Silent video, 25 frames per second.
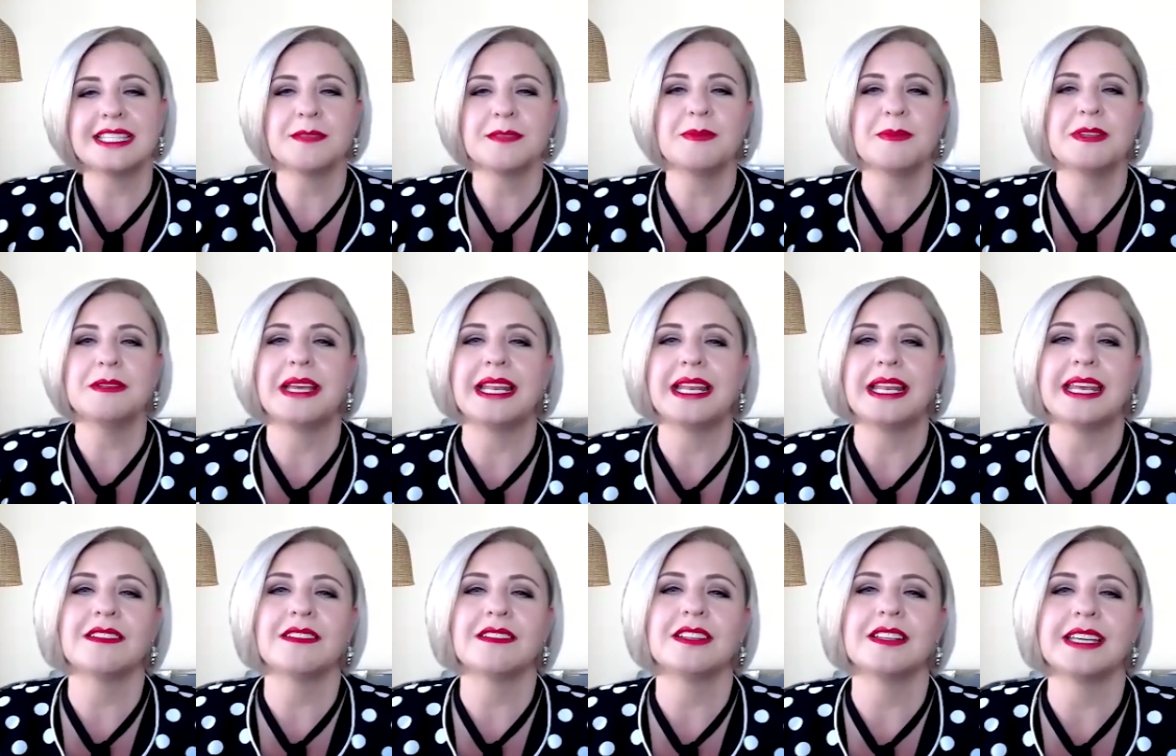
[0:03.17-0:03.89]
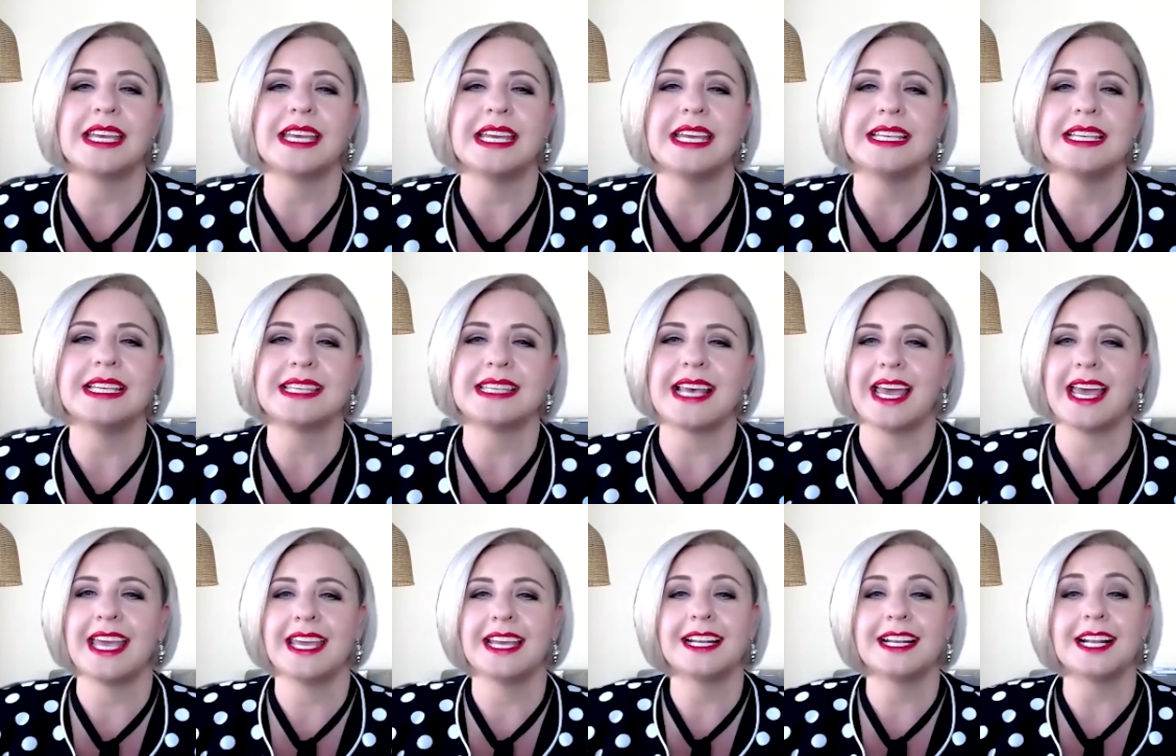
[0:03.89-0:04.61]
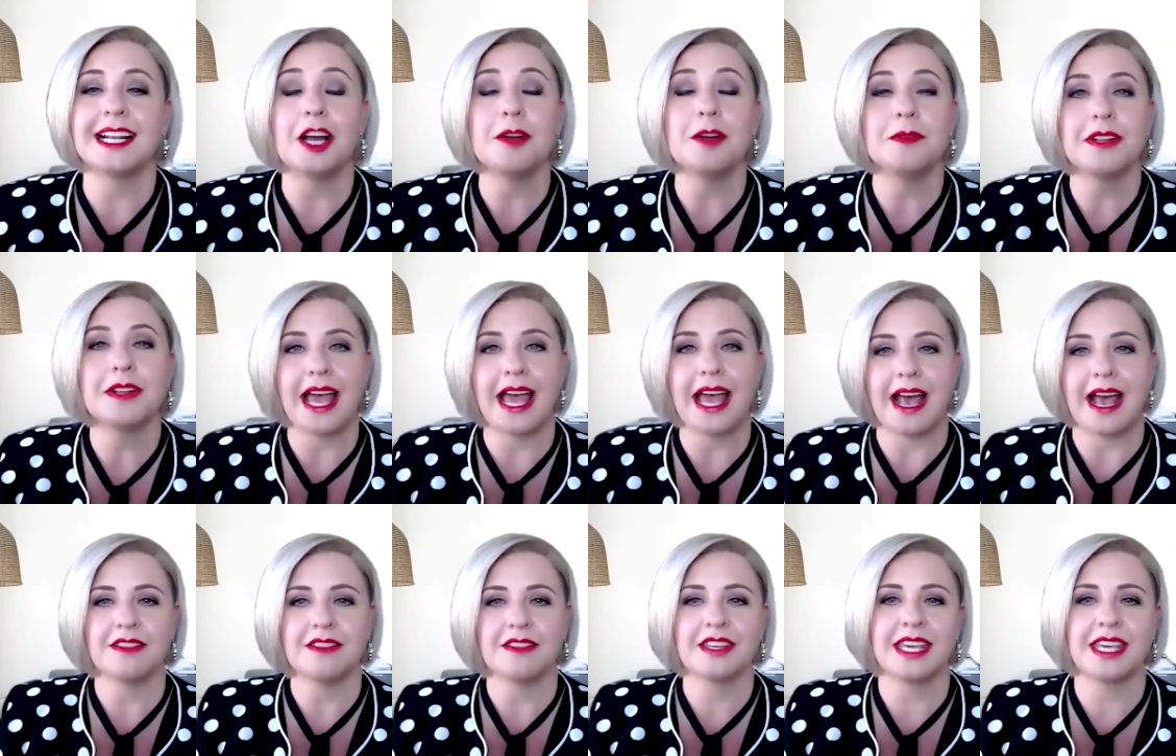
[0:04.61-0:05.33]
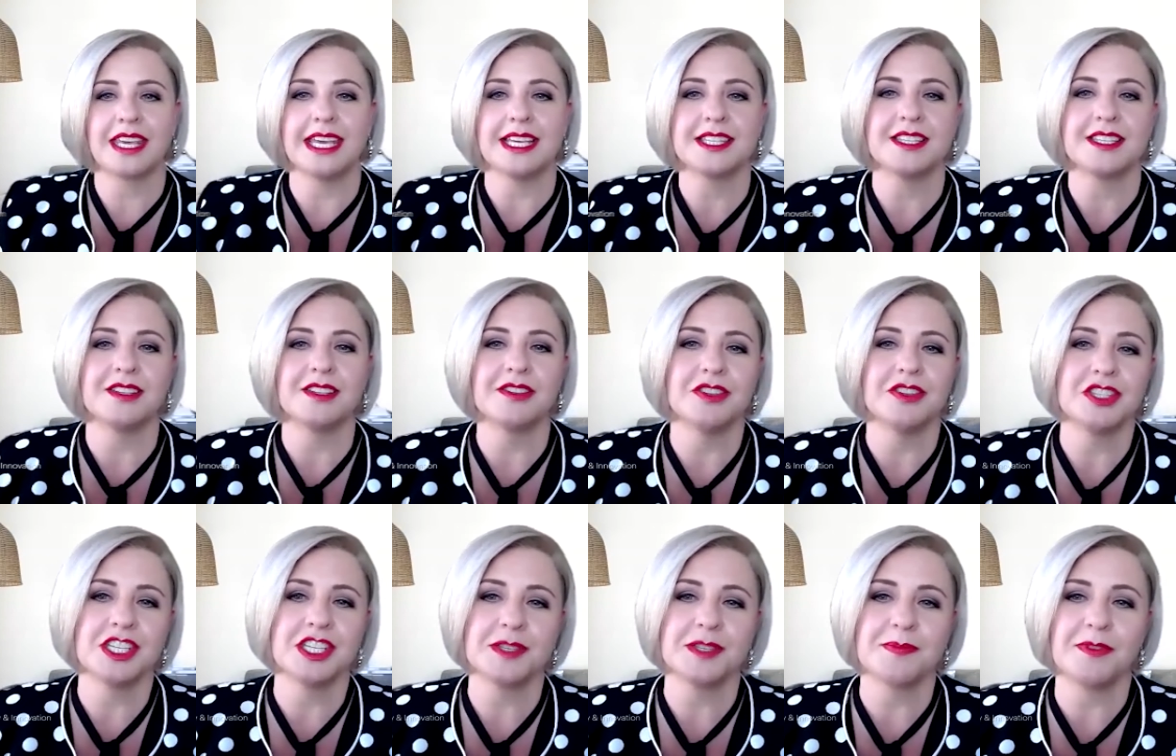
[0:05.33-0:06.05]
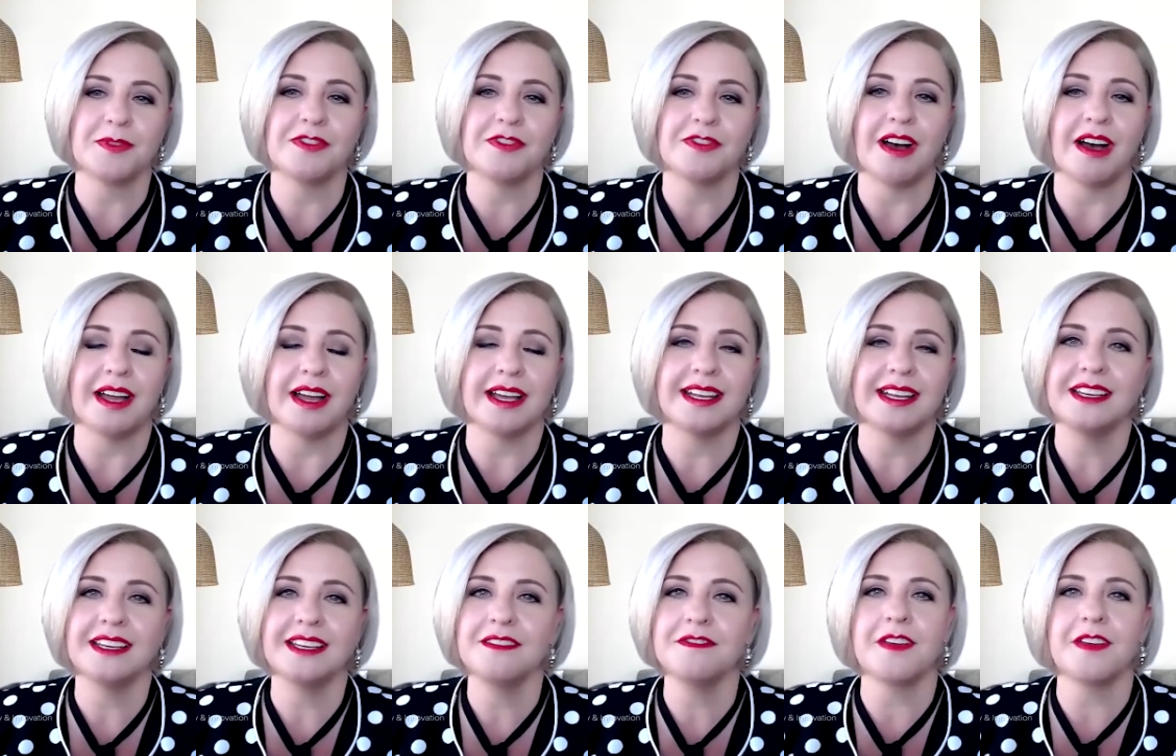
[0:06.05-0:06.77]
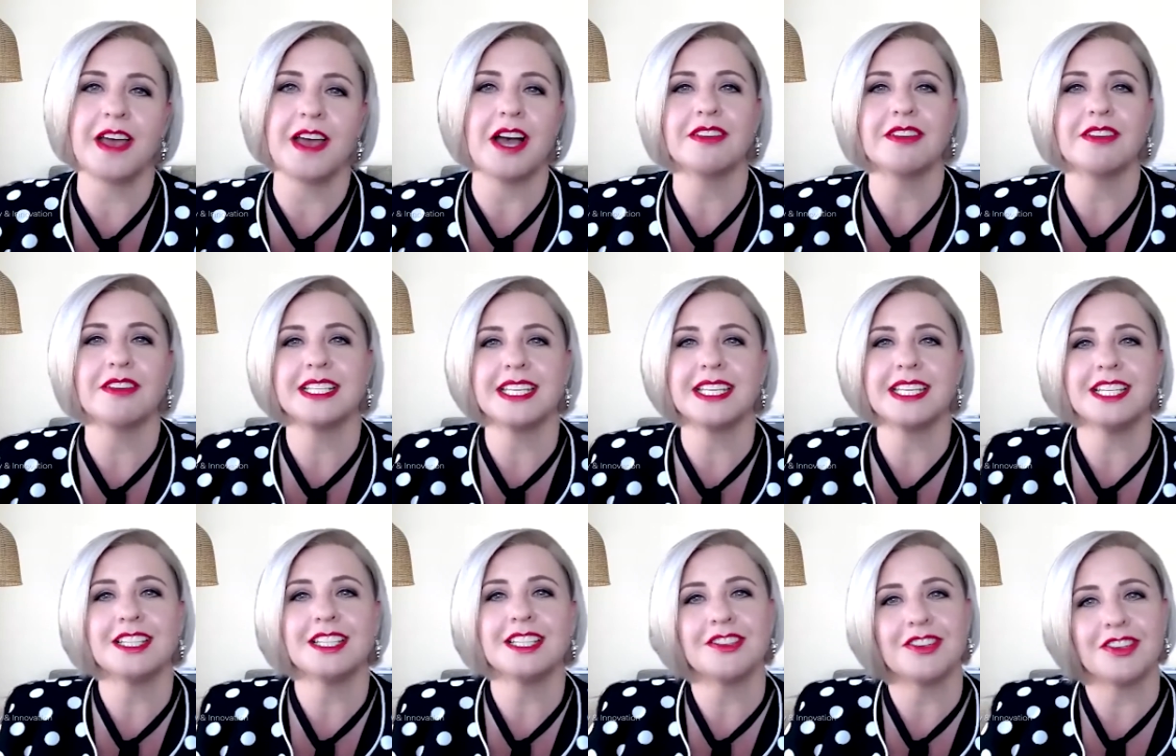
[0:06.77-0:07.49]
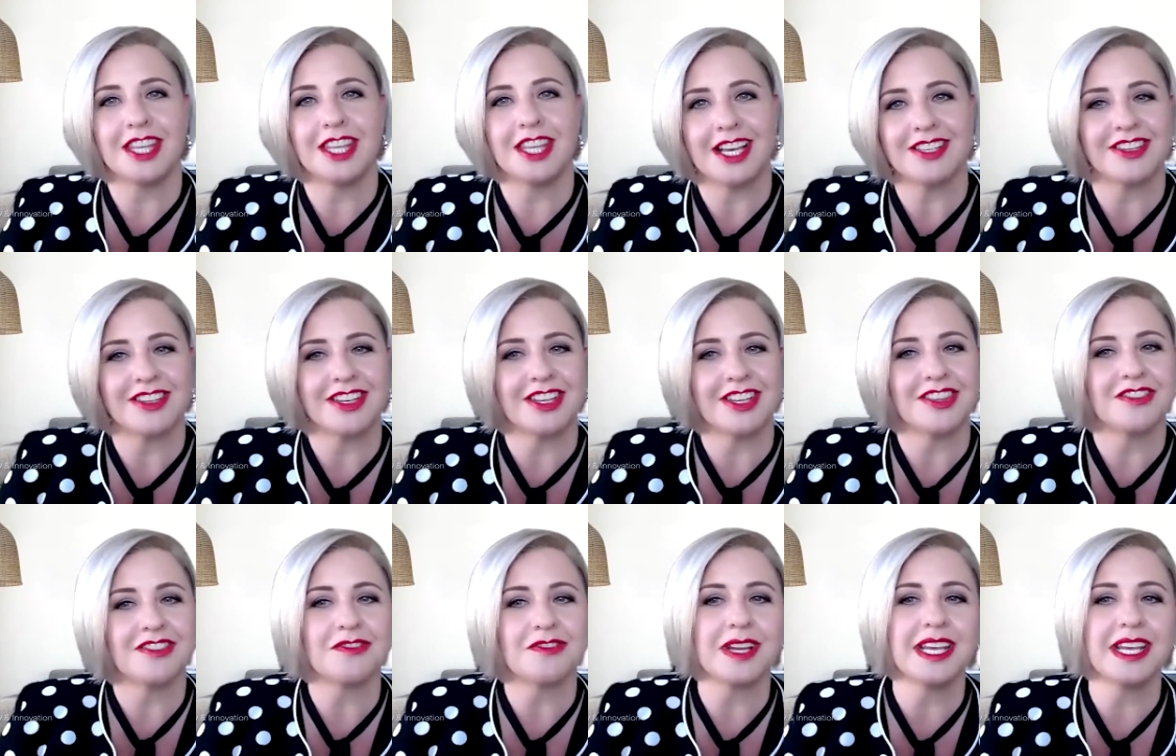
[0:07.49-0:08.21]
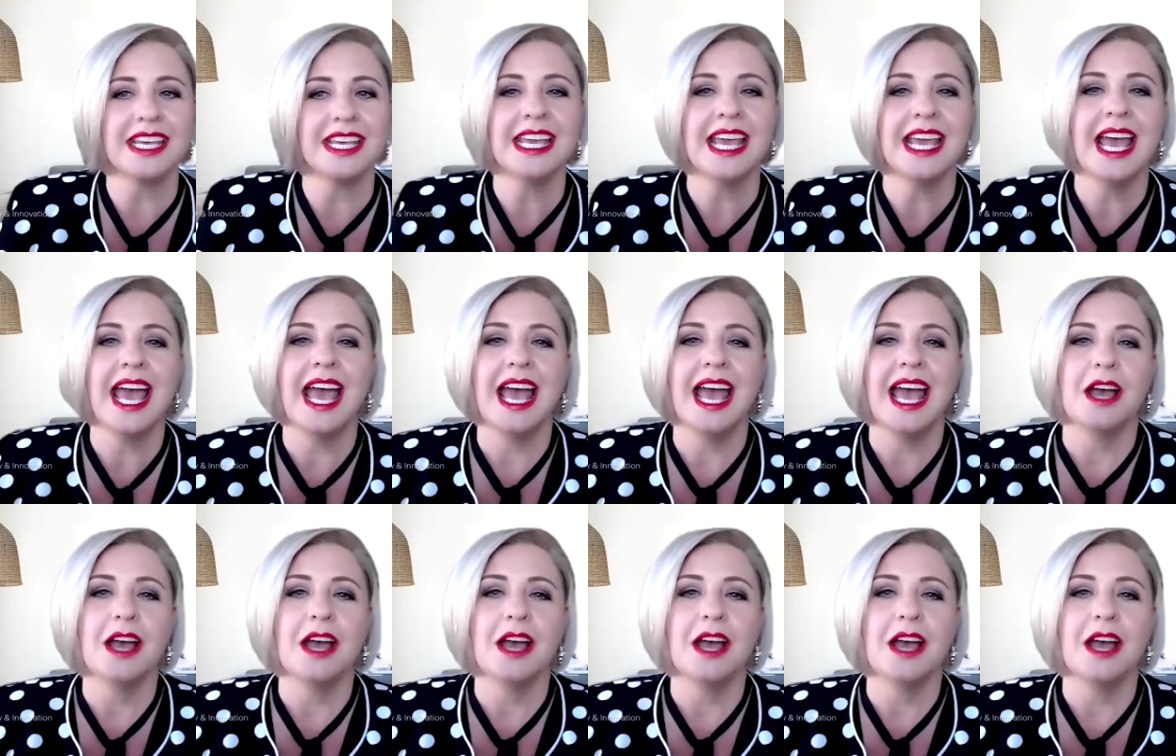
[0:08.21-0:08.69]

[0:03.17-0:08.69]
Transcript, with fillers: Aspen Medical is a global healthcare solutions provider founded in 2003.